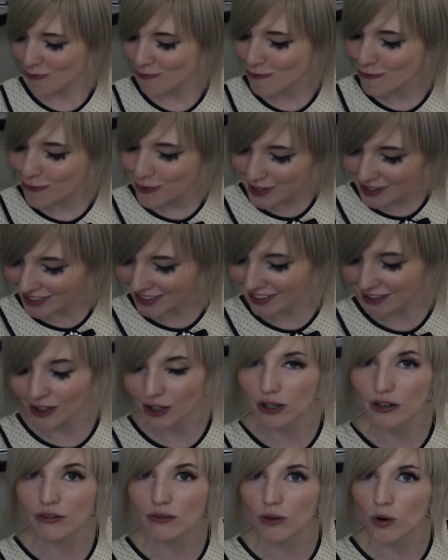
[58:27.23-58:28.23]
really
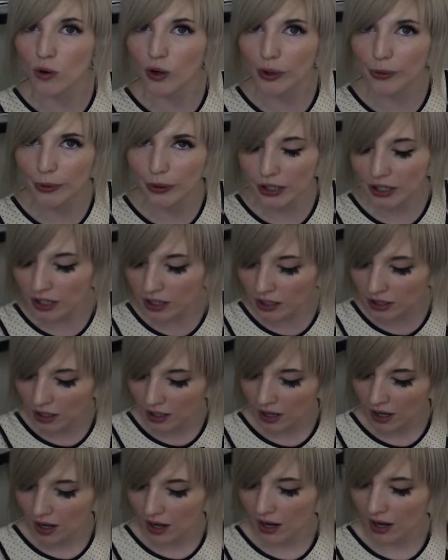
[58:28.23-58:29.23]
look forward
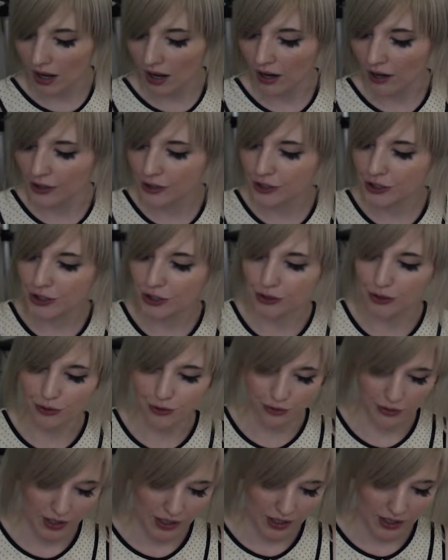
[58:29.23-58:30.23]
to
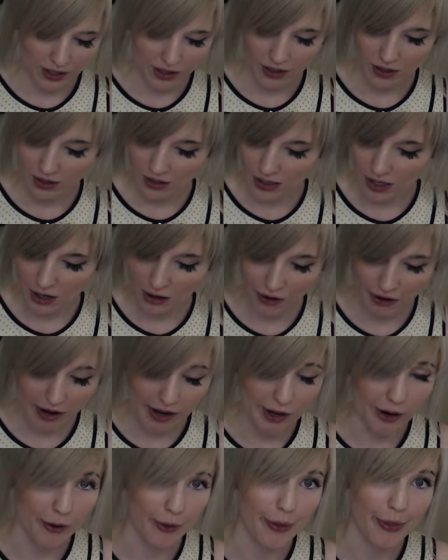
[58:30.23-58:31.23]

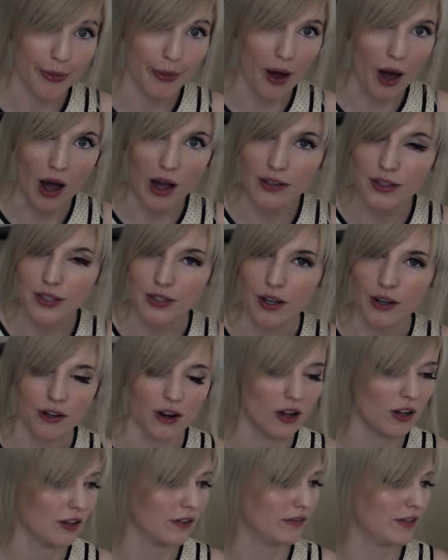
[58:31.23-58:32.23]
hearing your thoughts on
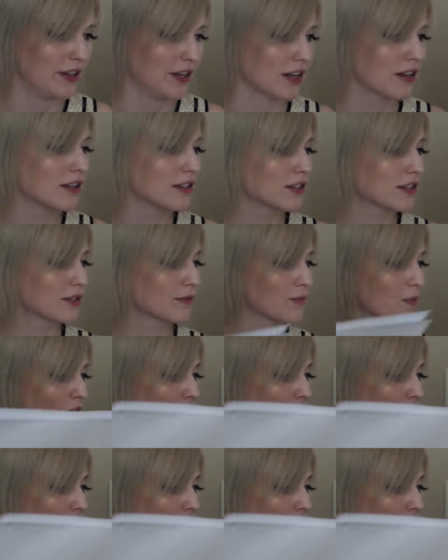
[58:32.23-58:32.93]
all of this.